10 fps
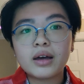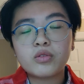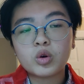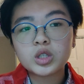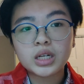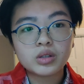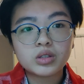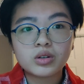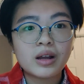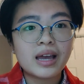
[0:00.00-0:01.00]
for
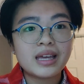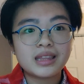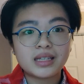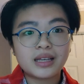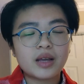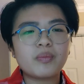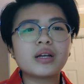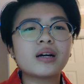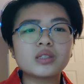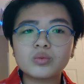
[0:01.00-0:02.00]
shelter in the night,
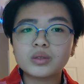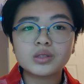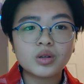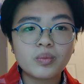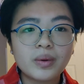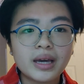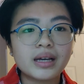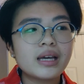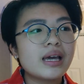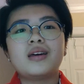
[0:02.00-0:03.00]
because it was so big.
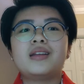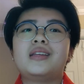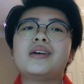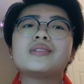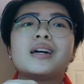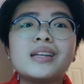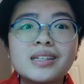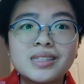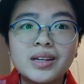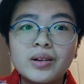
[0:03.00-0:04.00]
Now, it's not
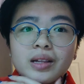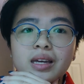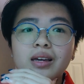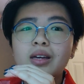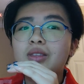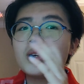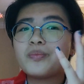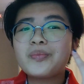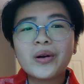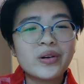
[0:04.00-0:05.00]
necessarily the
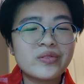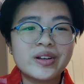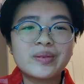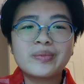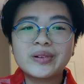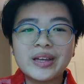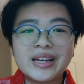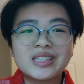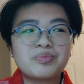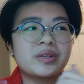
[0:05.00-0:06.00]
perfect
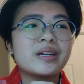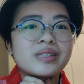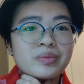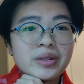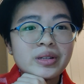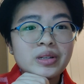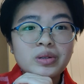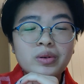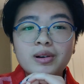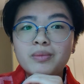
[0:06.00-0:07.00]
place, because when
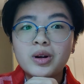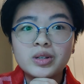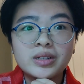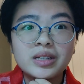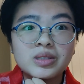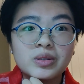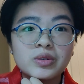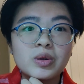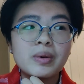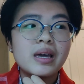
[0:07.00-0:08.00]
you are a marginalized
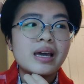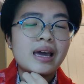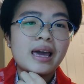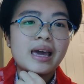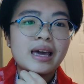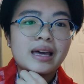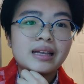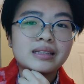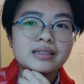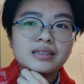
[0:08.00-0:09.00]
group
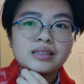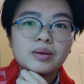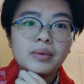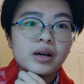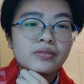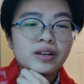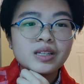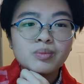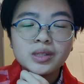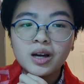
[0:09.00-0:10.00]
and the mafia
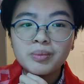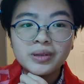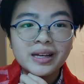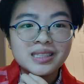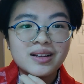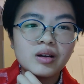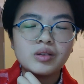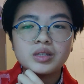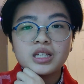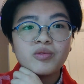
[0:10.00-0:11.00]
is monopolizing all
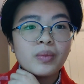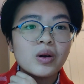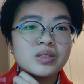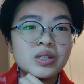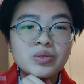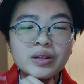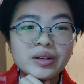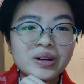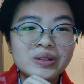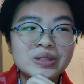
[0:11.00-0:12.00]
the safe bars that you can
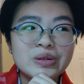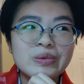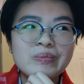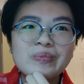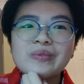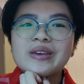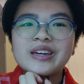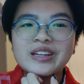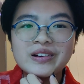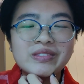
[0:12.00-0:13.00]
go to,
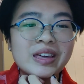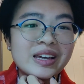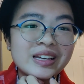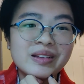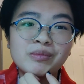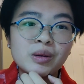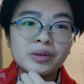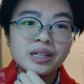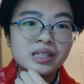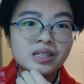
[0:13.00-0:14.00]
they can
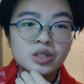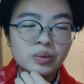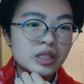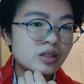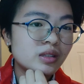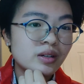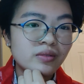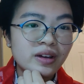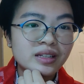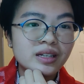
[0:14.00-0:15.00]
manipulate the situation to their
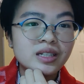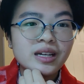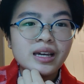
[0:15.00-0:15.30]
advantage.